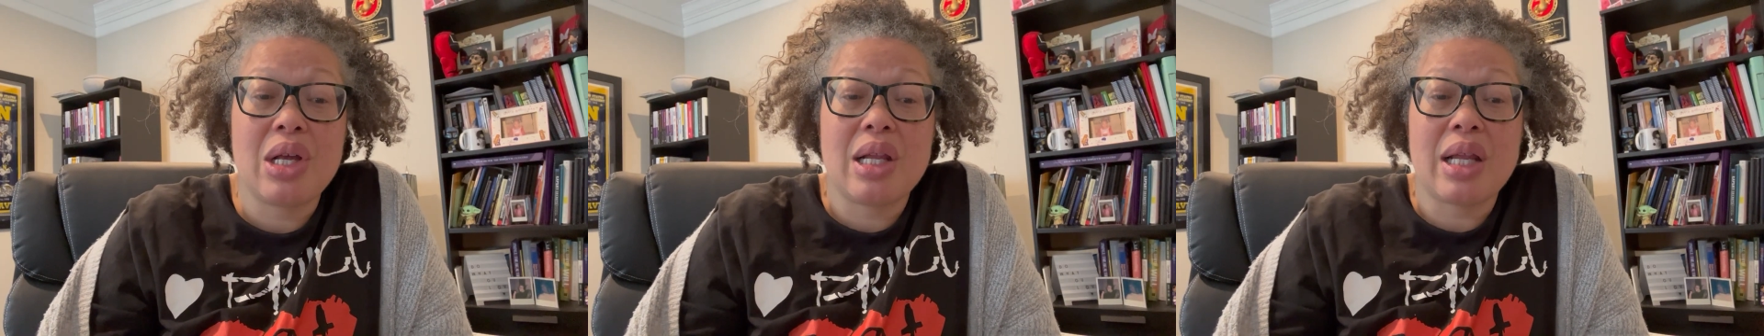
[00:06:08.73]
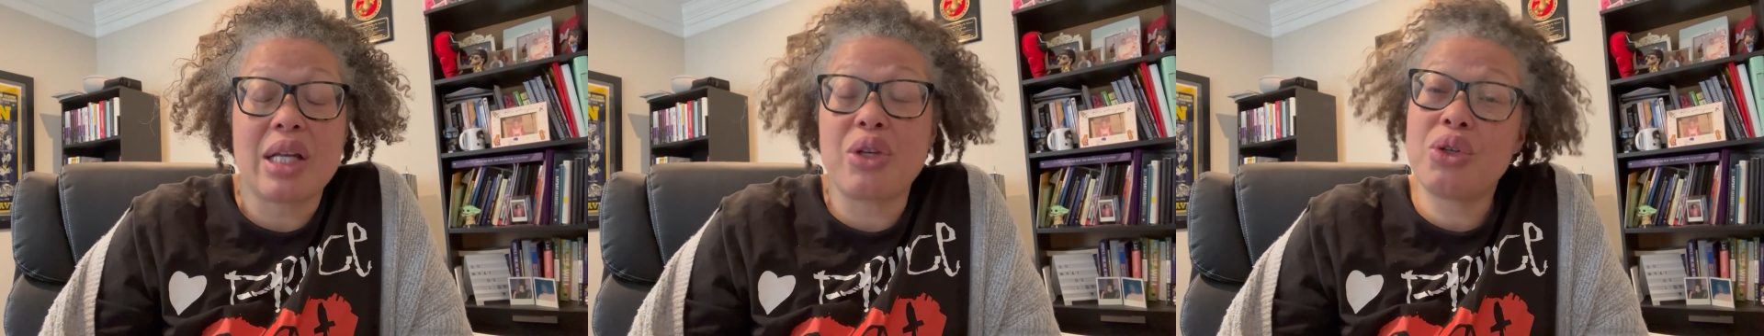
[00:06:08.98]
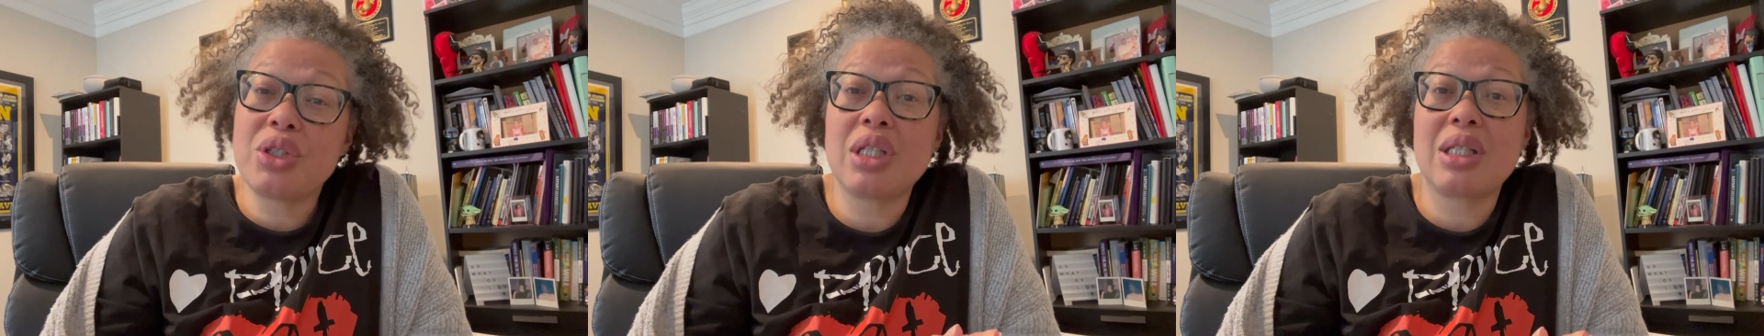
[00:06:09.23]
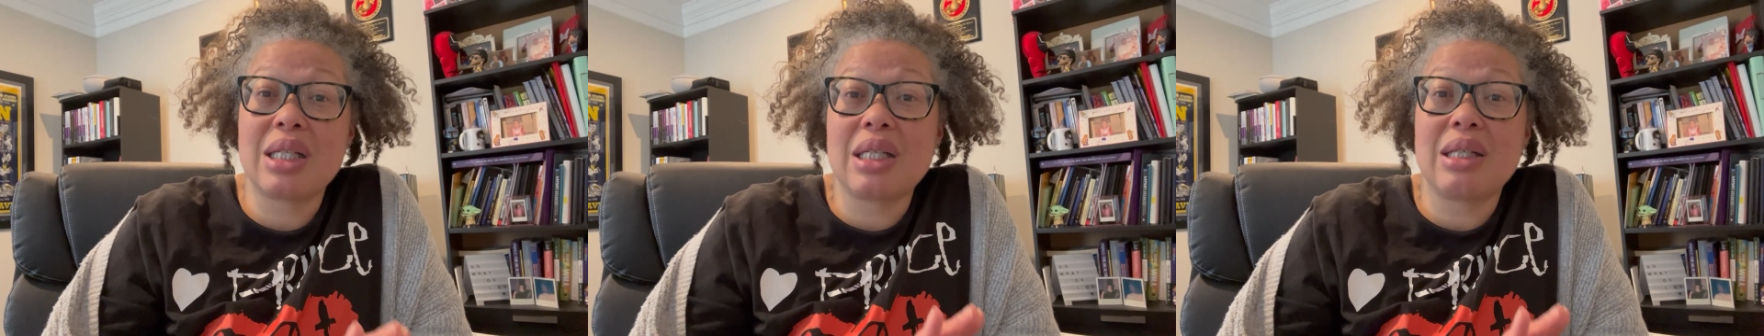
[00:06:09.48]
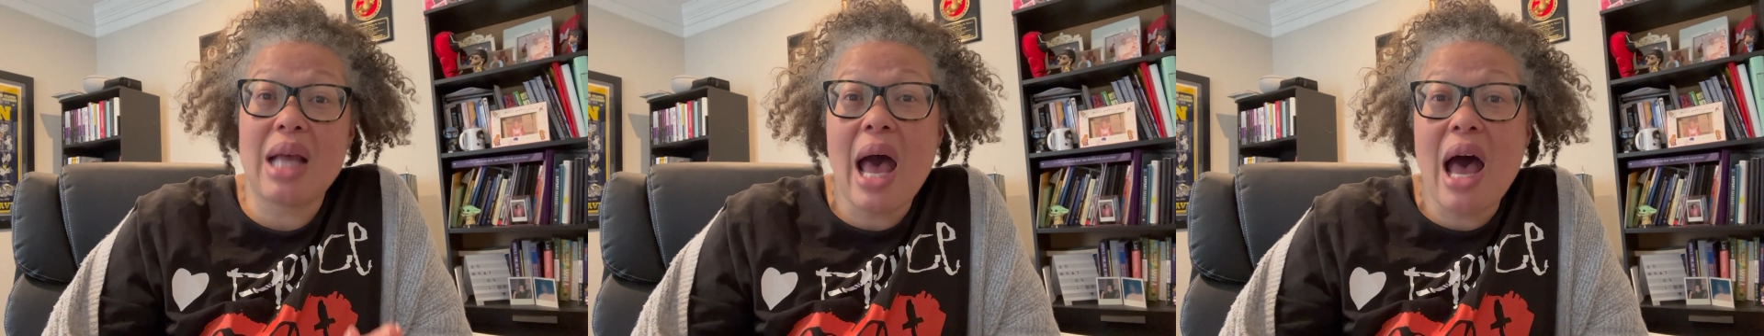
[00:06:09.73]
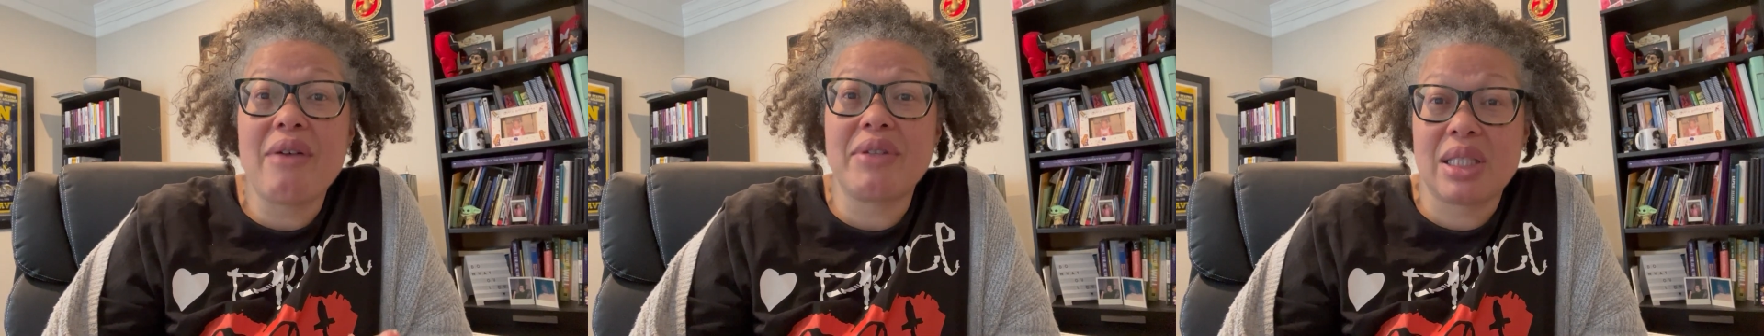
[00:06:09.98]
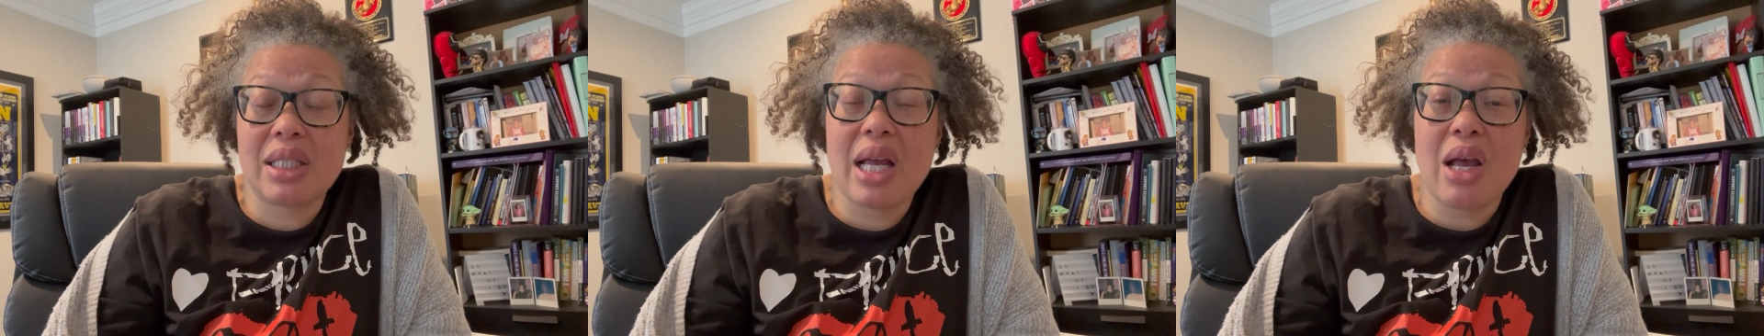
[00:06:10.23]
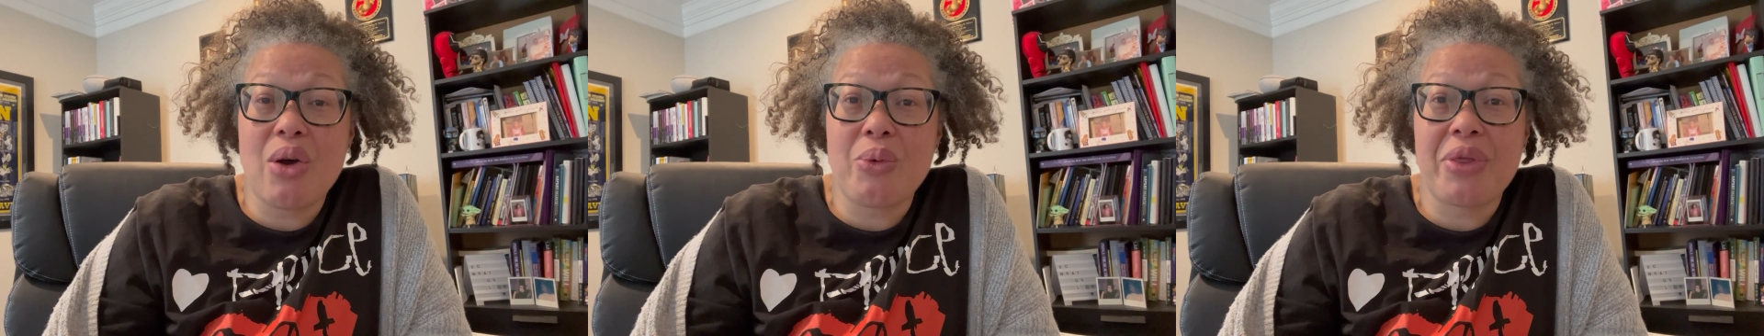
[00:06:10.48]
like you should have a
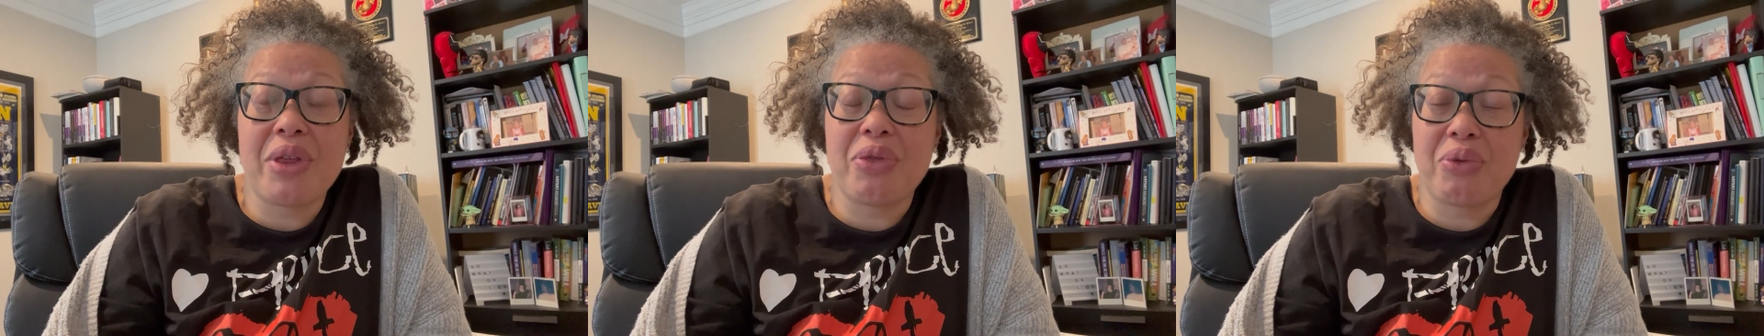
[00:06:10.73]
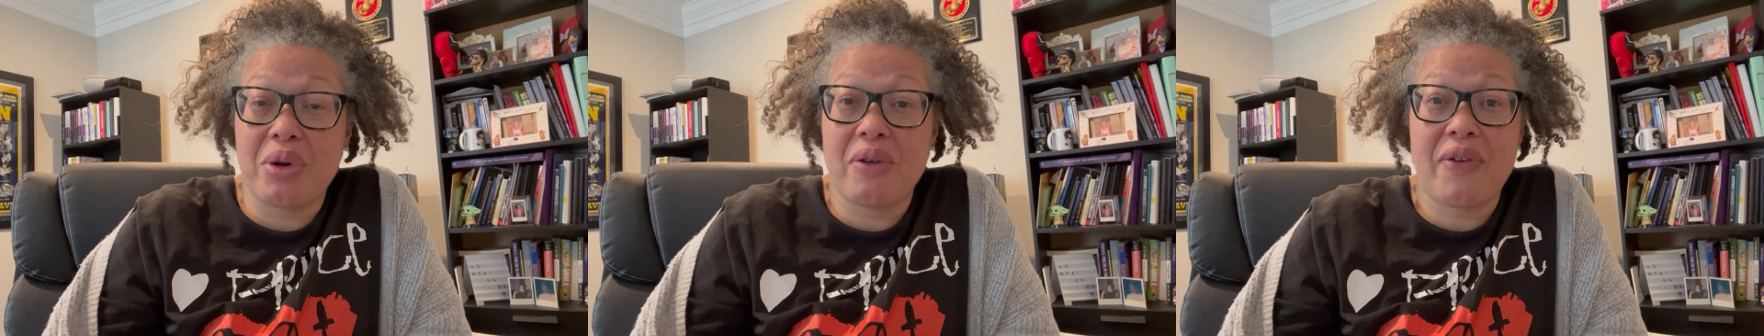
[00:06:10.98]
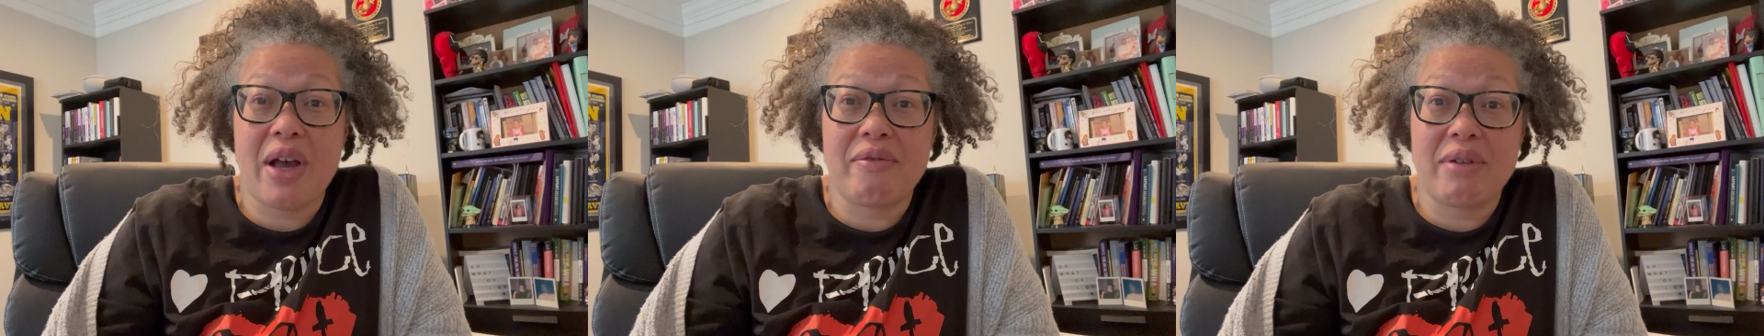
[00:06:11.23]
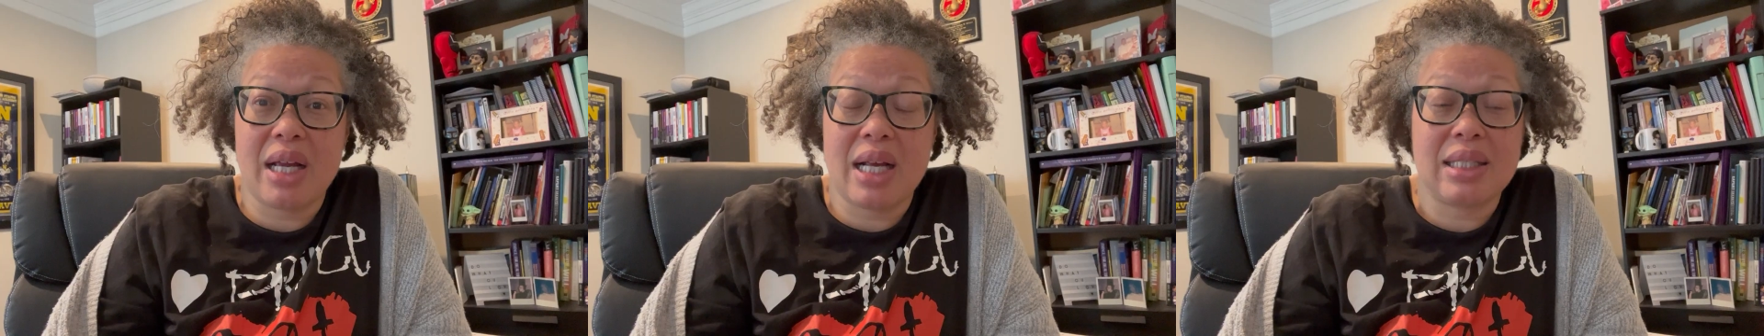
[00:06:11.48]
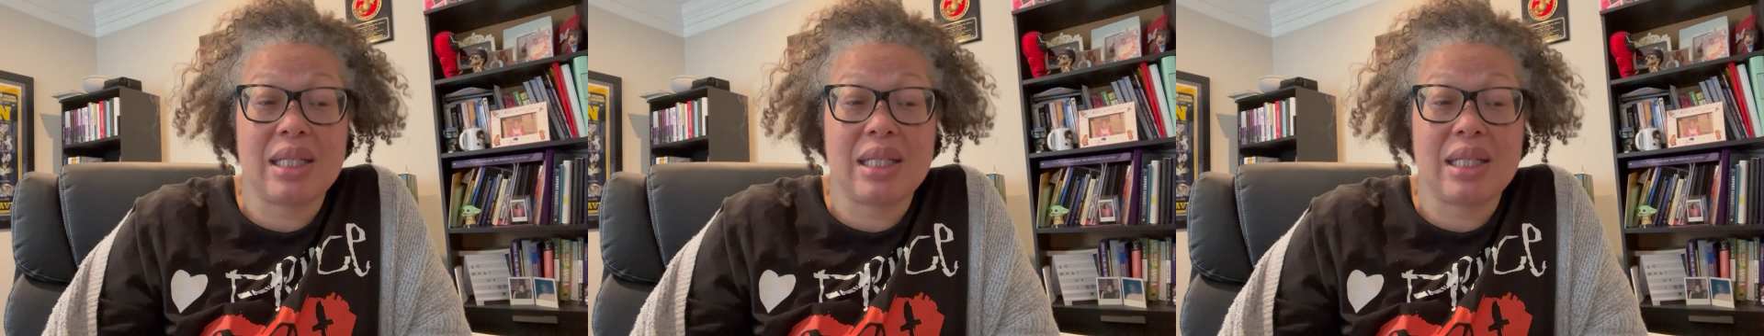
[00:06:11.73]
sale within 3 to 5 days.